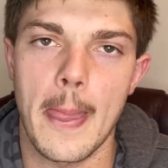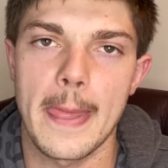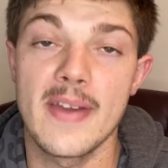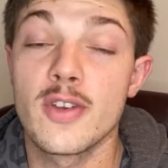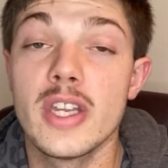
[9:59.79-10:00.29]

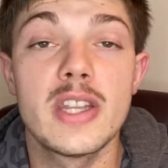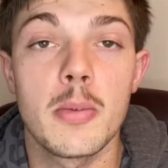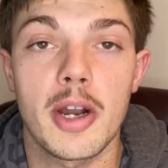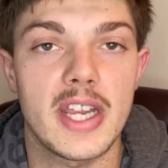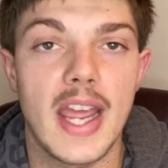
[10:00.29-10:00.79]
if you need the
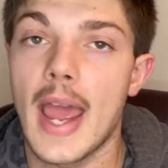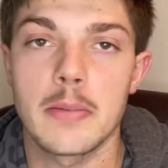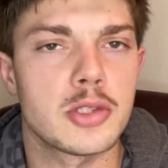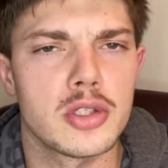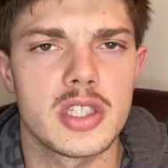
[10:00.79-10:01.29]
money,
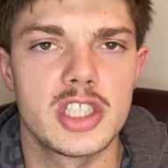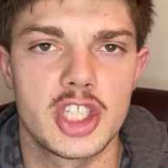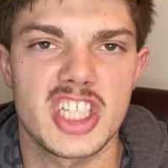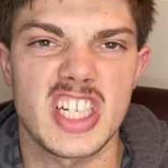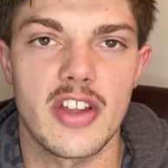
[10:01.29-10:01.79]
absolutely
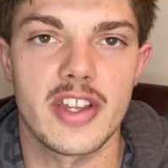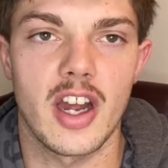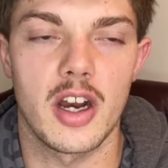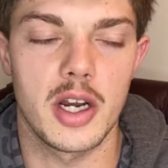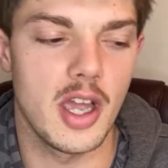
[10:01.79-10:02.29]
just sell the
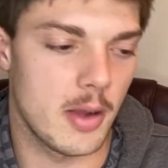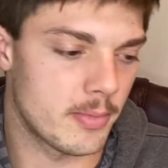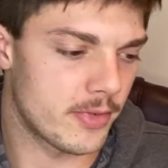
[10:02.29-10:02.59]
card. But